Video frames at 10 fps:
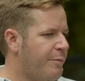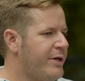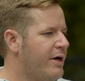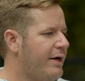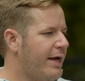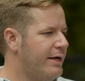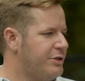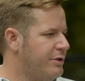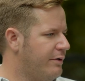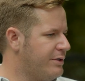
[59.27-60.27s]
from a young
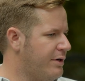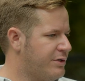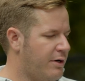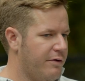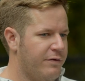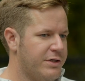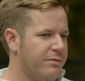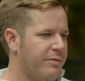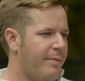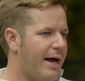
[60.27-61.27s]
age, you know, I, I started
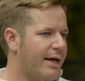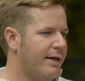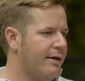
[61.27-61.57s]
fishing with Mac,